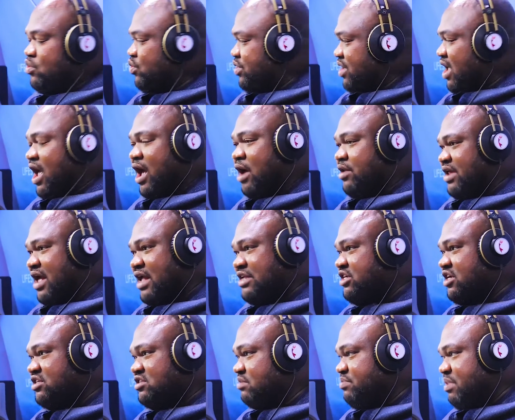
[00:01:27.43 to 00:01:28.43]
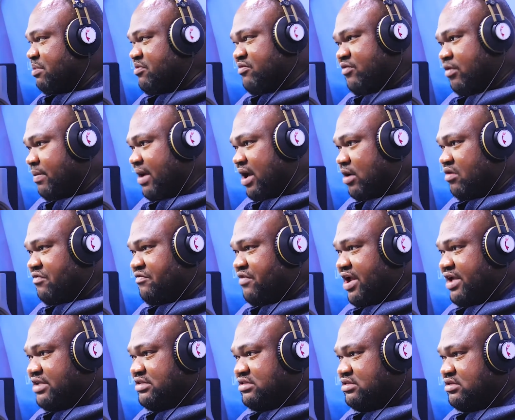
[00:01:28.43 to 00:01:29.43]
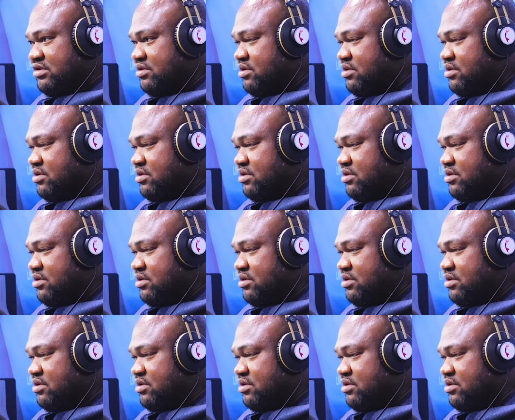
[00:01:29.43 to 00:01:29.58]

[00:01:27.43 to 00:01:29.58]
yeah, they are chasing people for bag of rice.